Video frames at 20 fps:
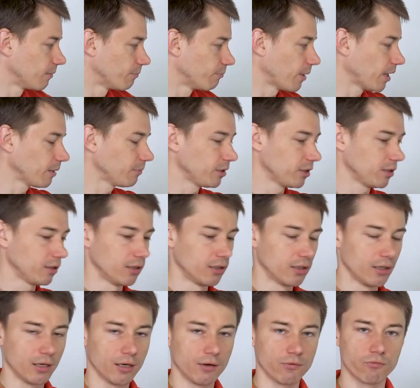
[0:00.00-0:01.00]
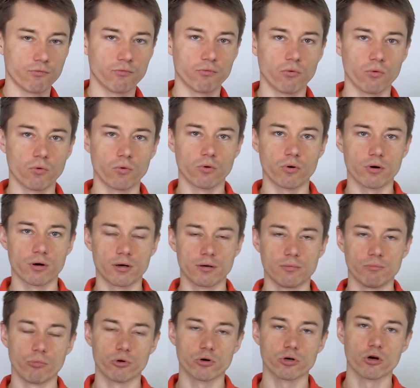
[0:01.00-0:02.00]
Maybe for
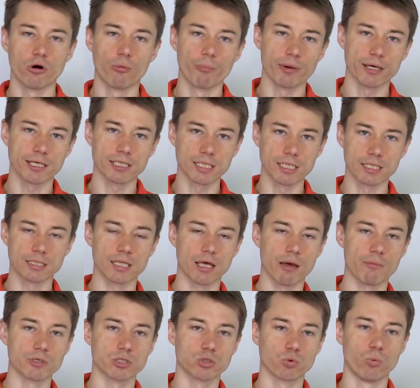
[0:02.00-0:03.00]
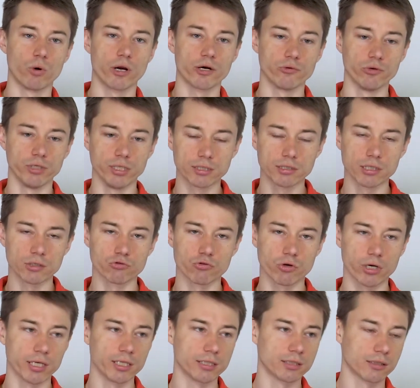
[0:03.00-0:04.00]
more complex systems where you
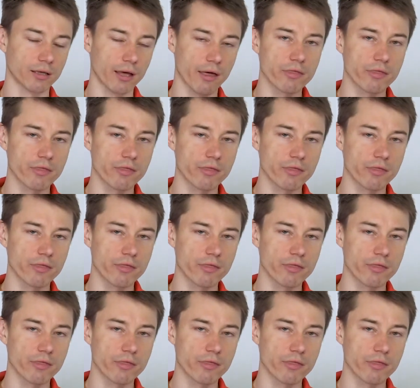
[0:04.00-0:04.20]
integrate